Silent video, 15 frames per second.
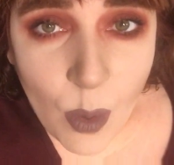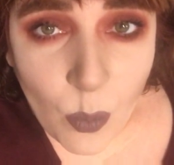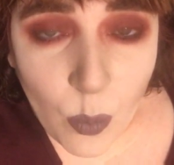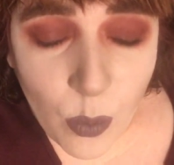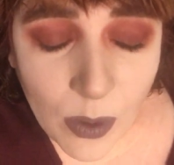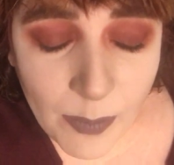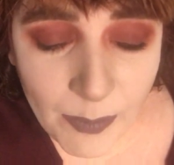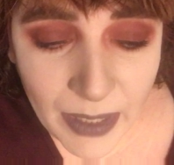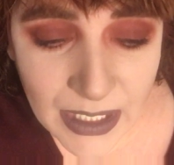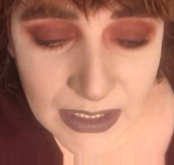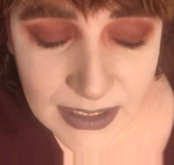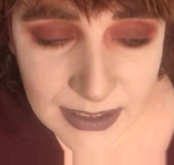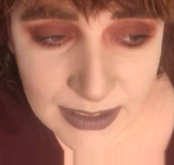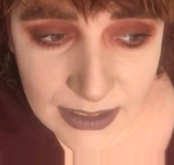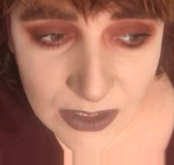were meant
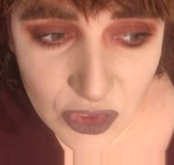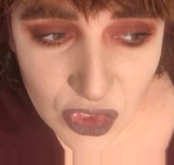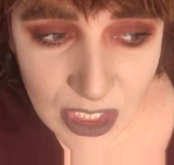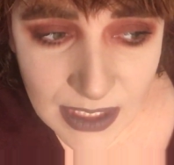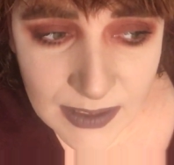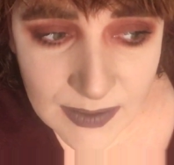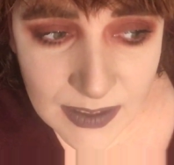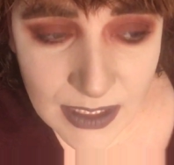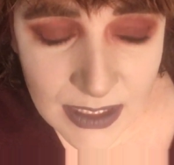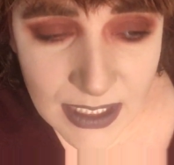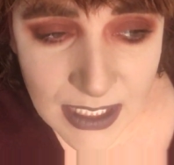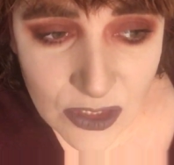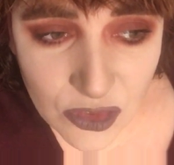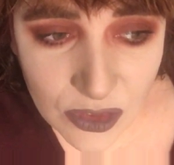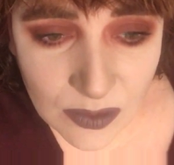to suggest that
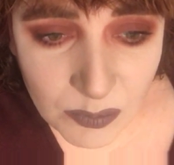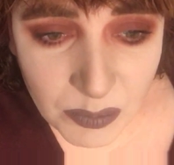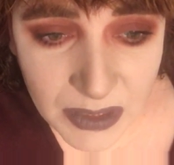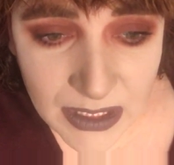they should